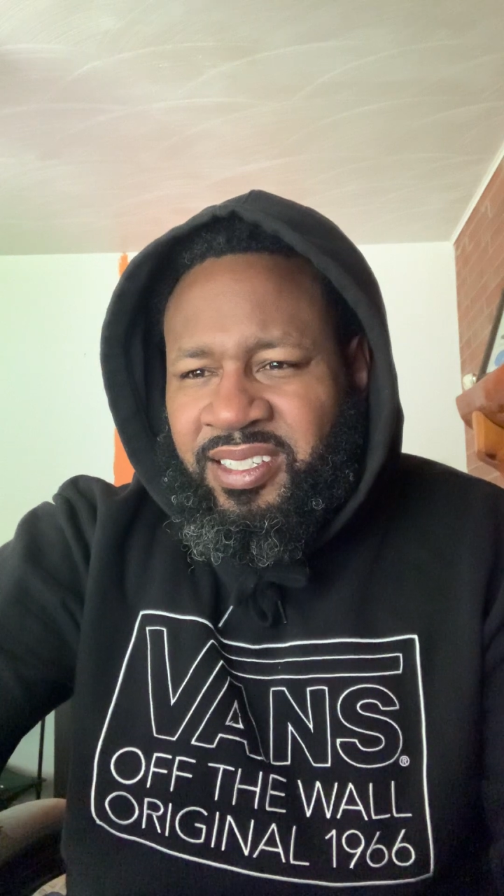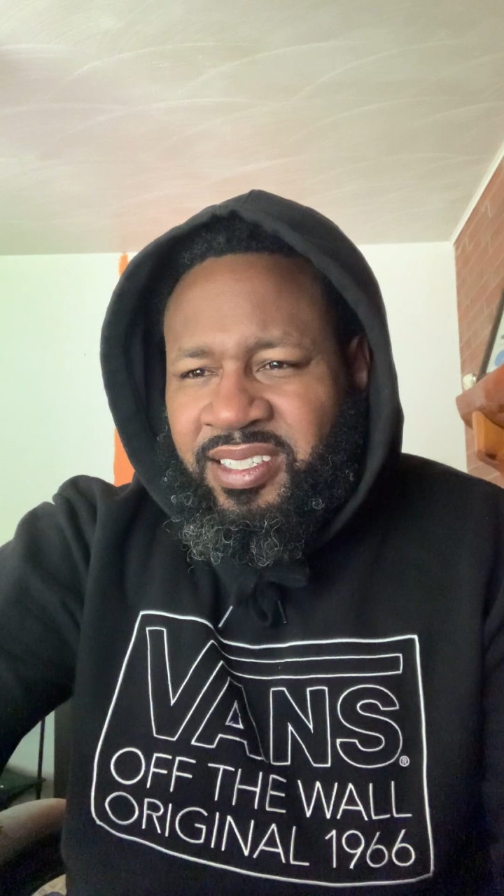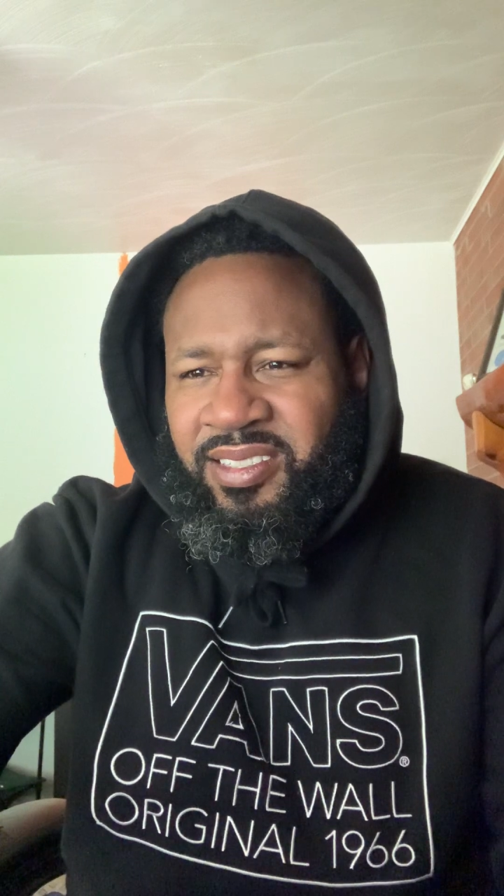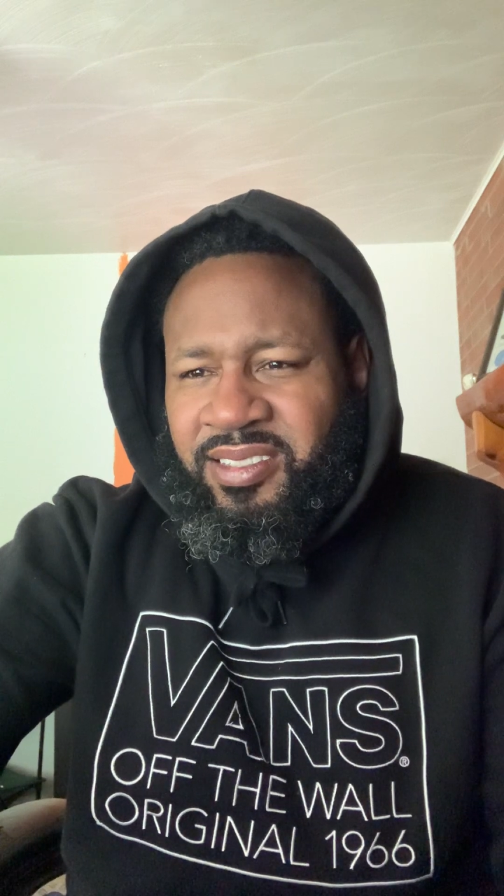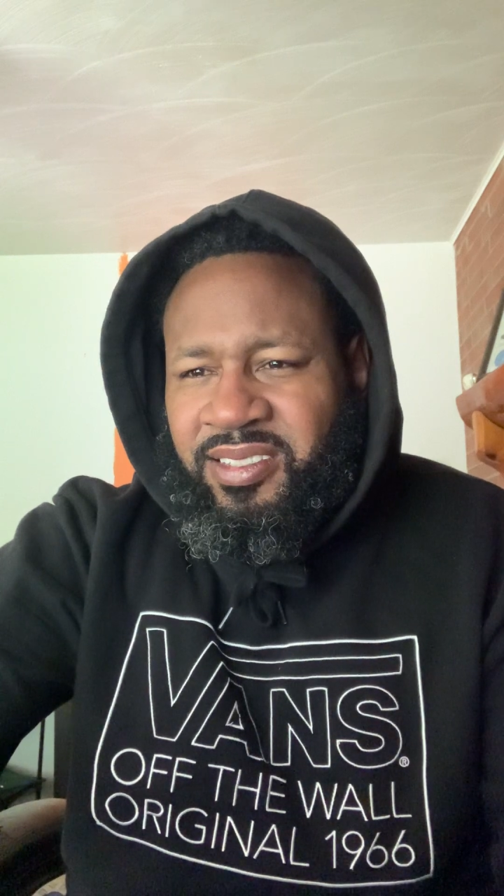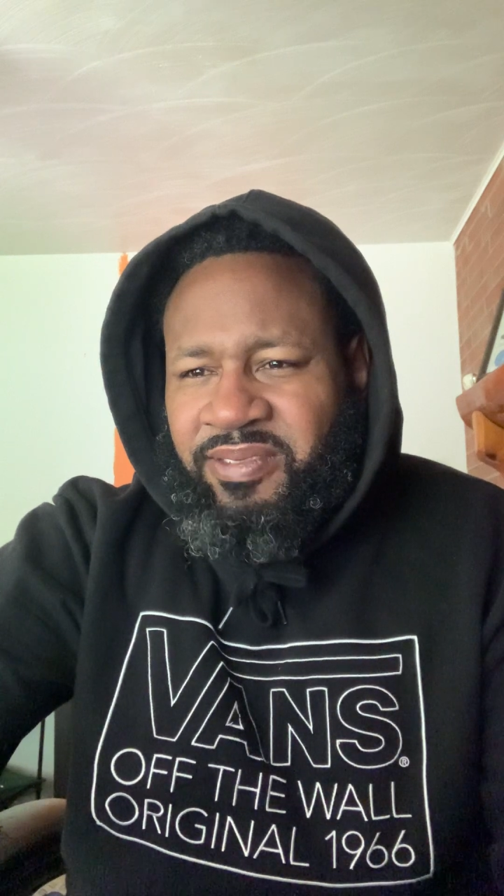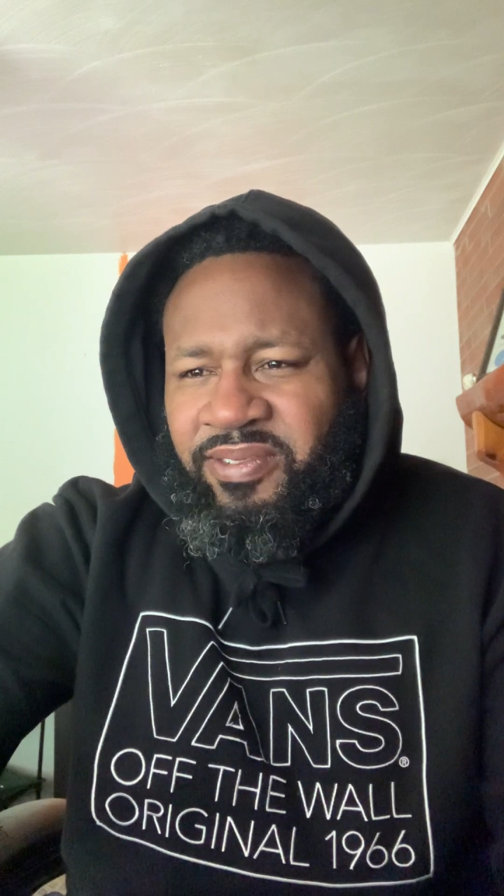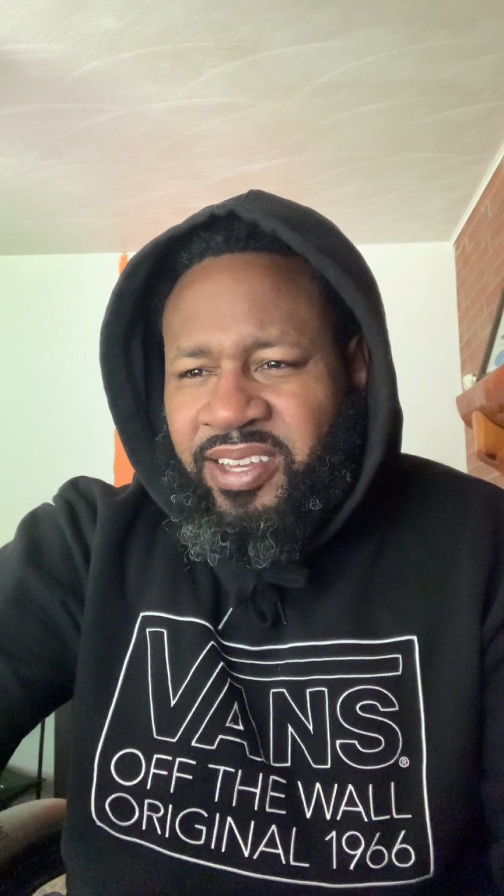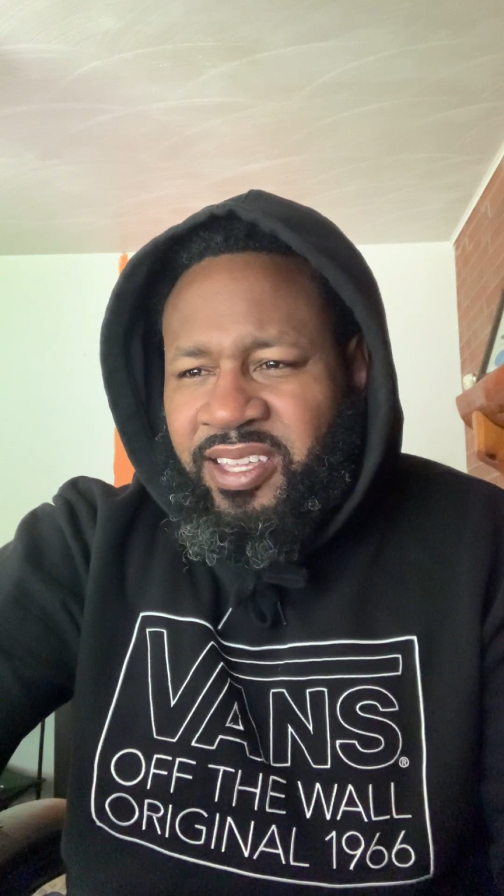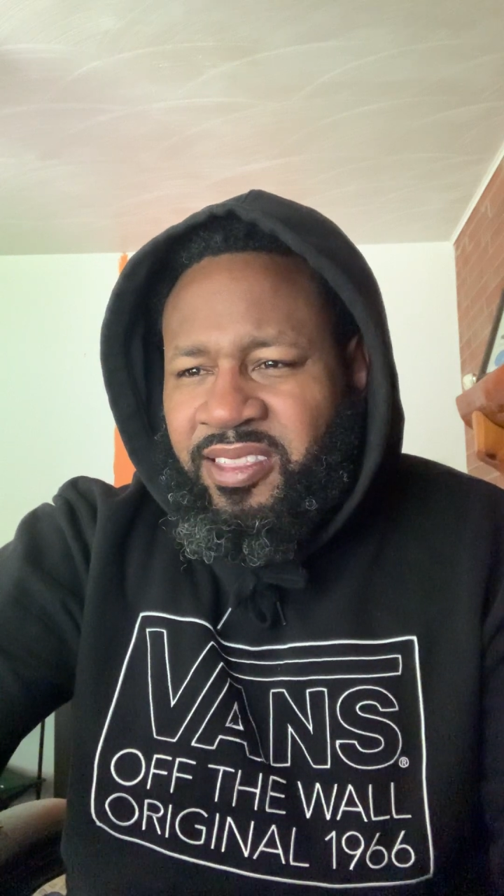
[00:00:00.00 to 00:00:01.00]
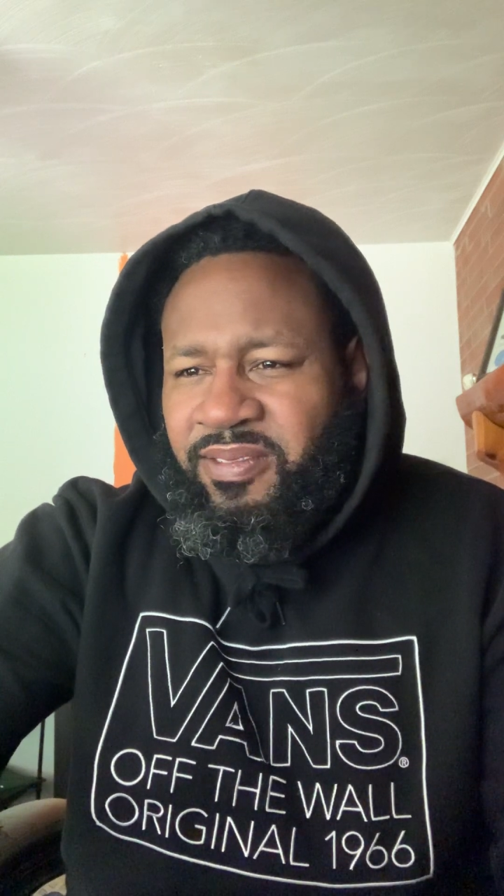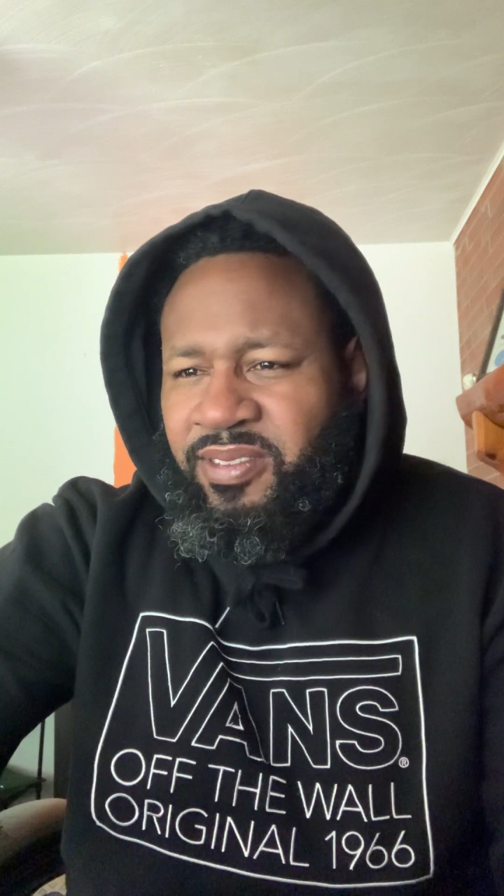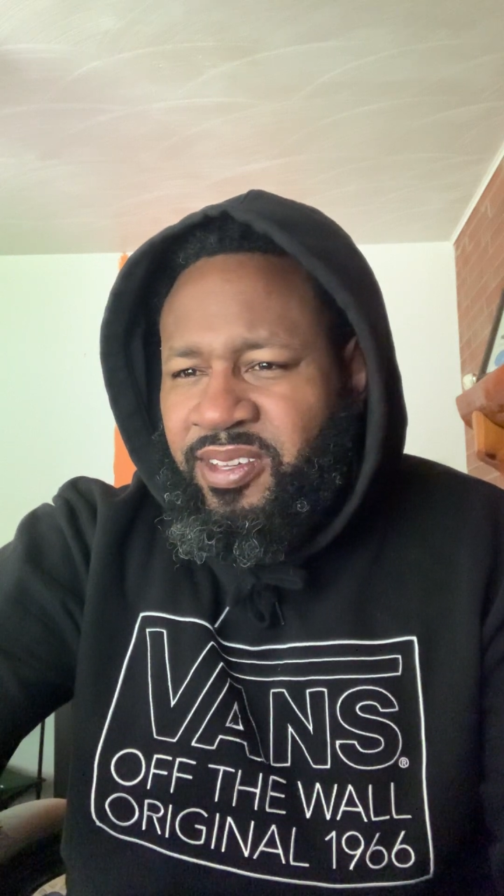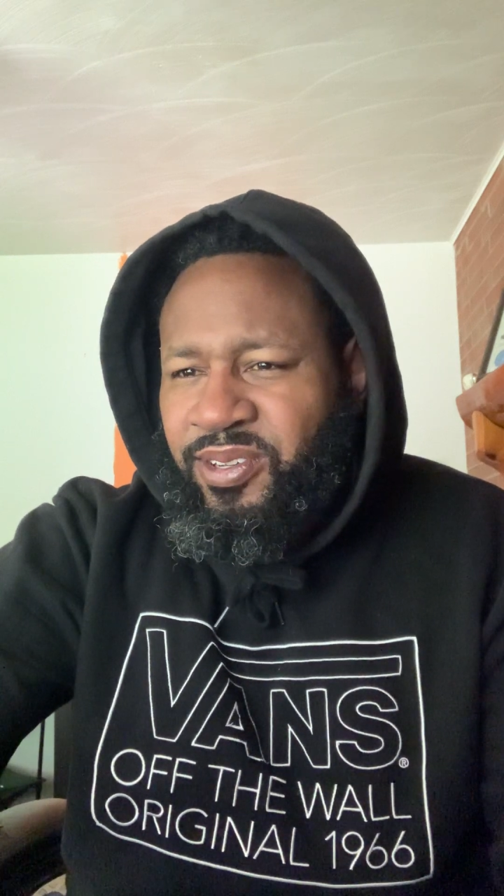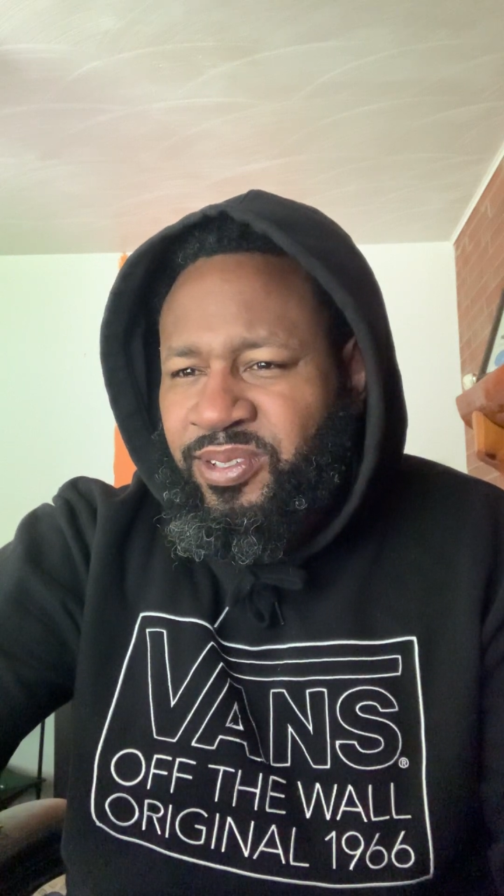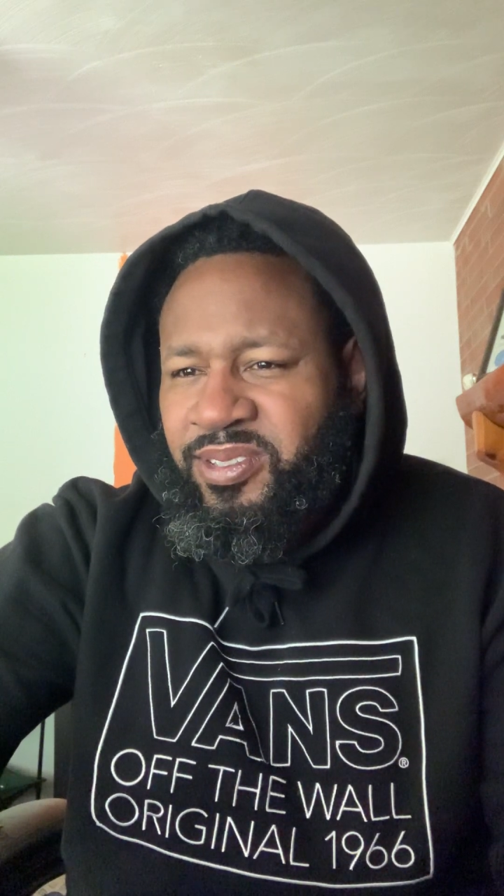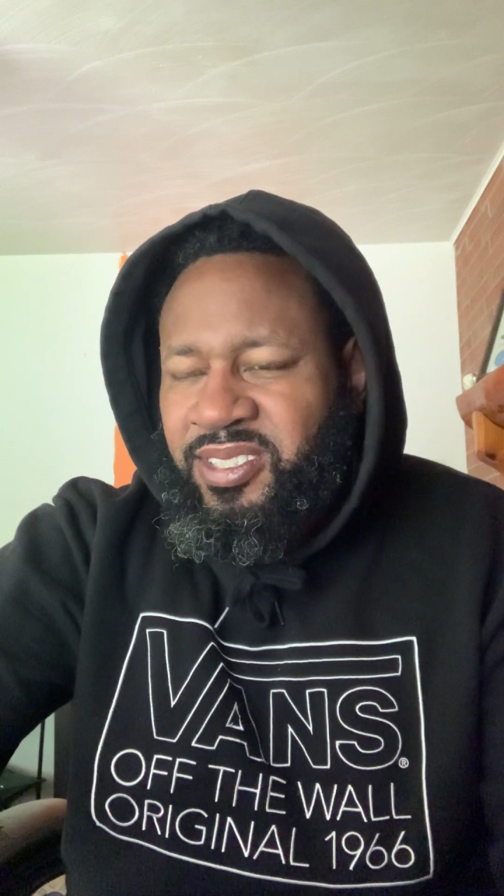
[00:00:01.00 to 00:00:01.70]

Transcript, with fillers: This is the faith of those,